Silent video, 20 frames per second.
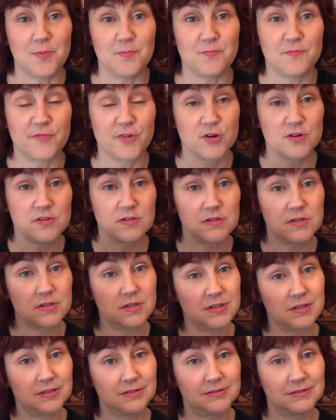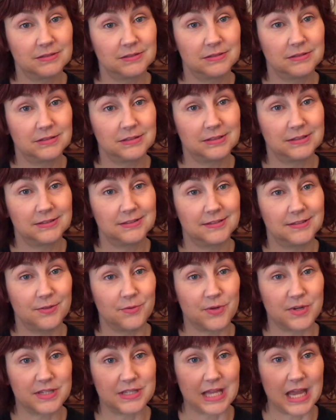First, I
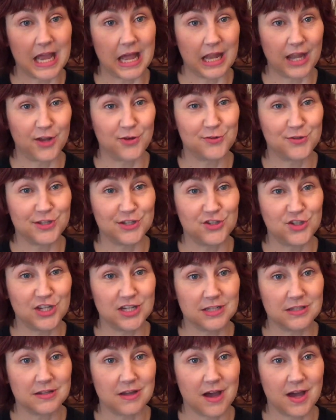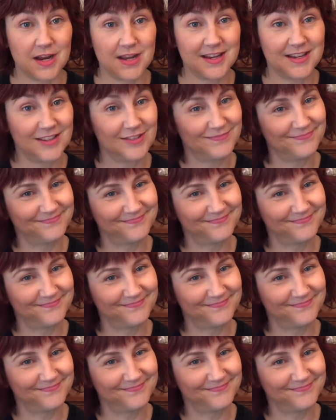want to say hello to the gin and tonic.